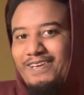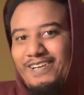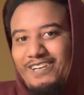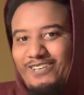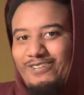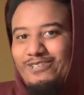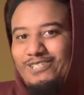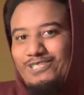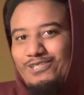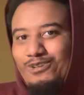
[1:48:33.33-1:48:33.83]

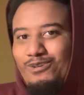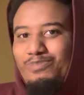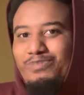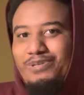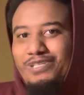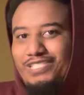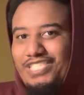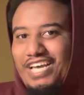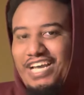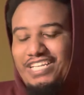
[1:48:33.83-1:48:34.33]
You're so
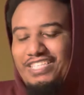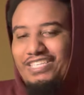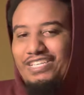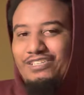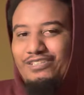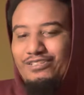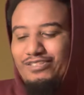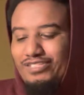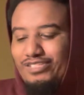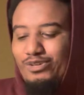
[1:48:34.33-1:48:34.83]
protected,
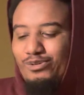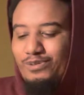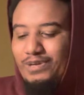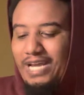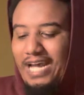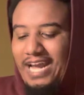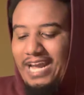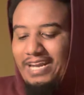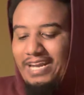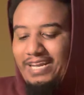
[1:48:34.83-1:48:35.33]
you're so
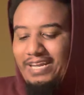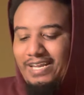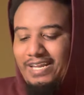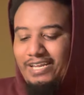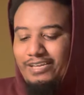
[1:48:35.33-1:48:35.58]
guided,